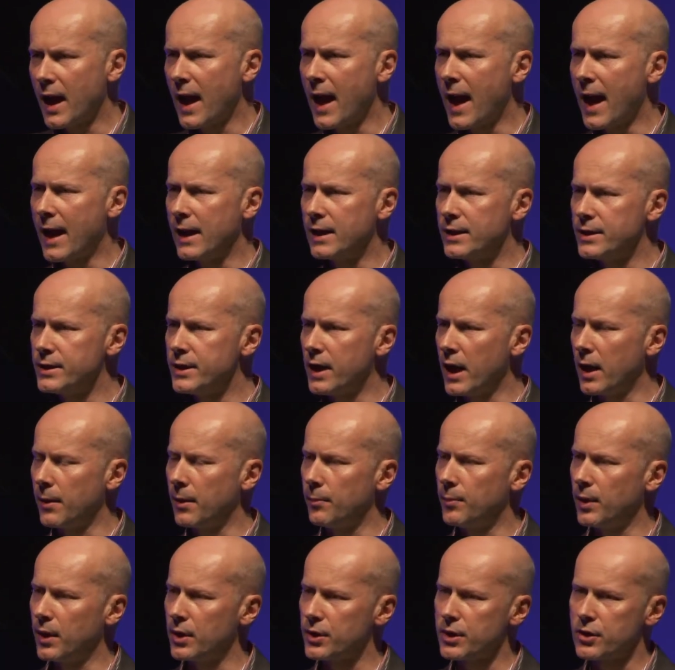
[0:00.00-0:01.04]
and uh,
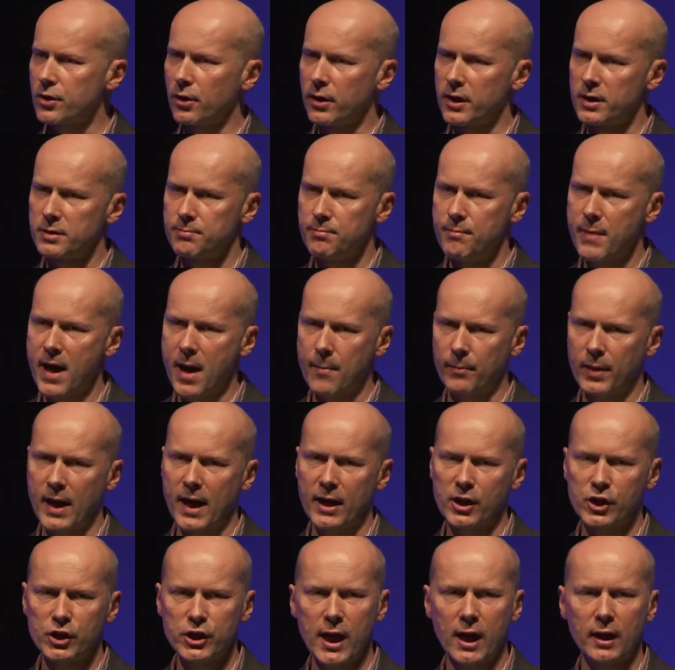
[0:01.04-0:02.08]
because it's got its matte
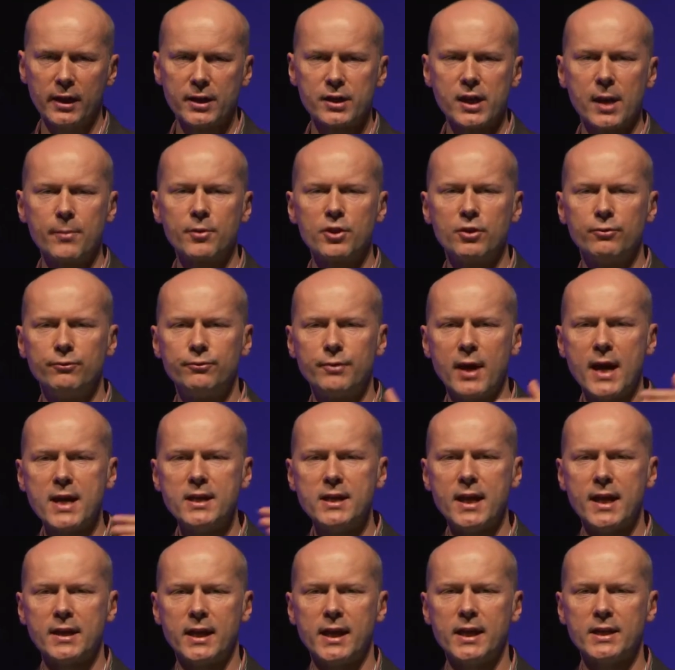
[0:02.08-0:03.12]
black shell, it's able to
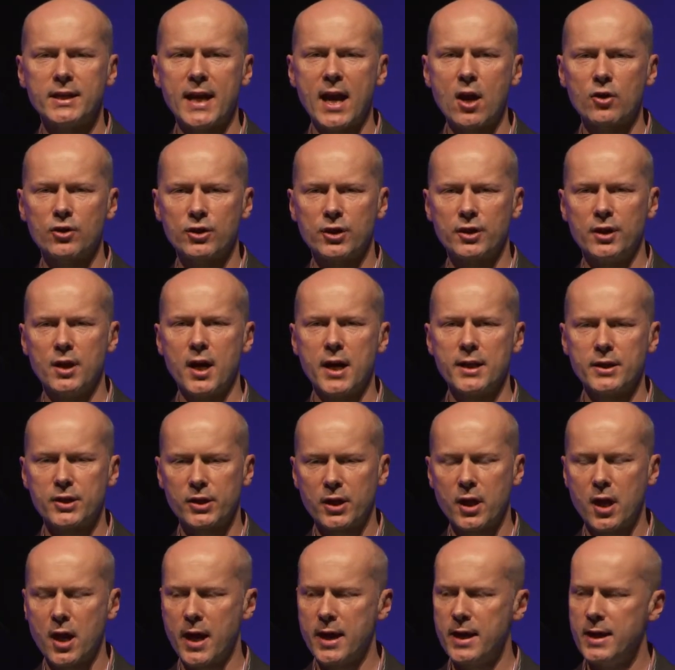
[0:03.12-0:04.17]
radiate heat out to the night
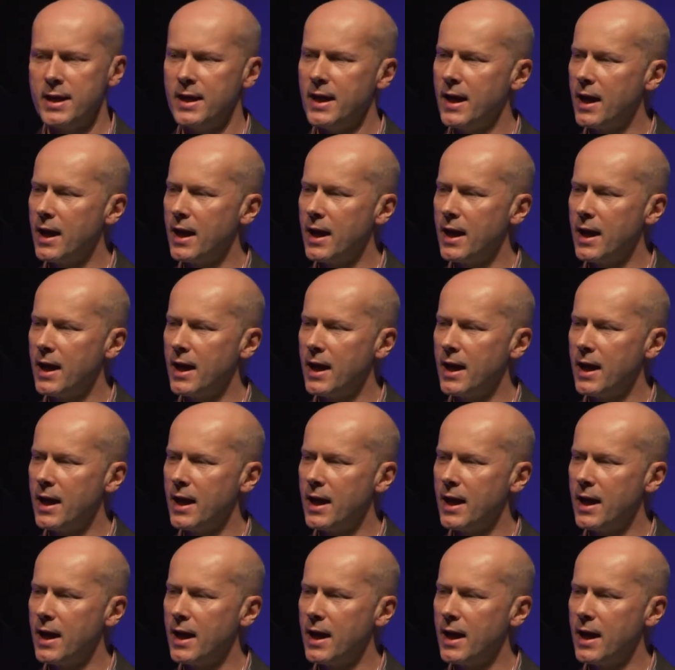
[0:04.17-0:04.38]
sky